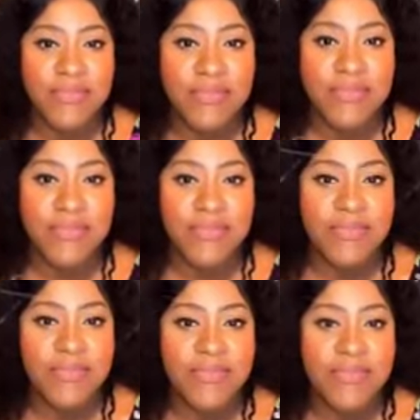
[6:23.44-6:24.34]

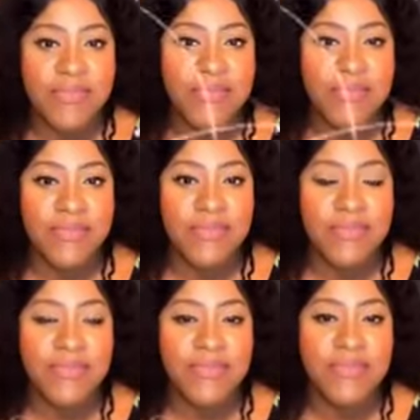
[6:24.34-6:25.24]

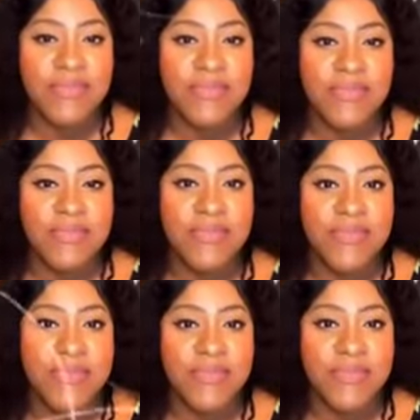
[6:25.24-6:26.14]

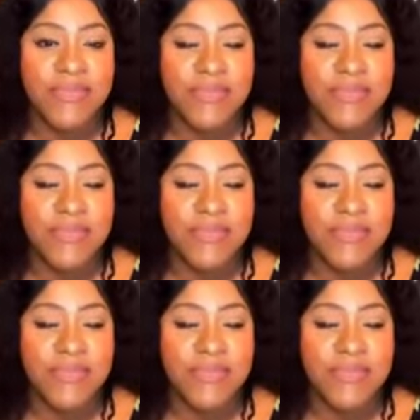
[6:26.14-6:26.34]
(not speaking)